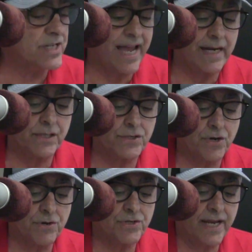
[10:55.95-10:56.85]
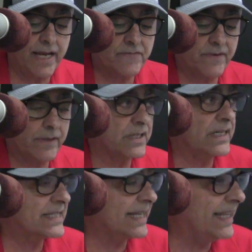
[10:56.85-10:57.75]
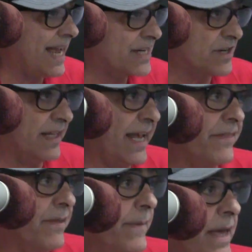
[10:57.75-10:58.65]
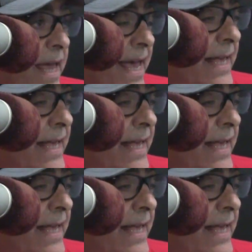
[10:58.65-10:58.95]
Catalyst Church in Hayesville, is going to sing the national anthem, and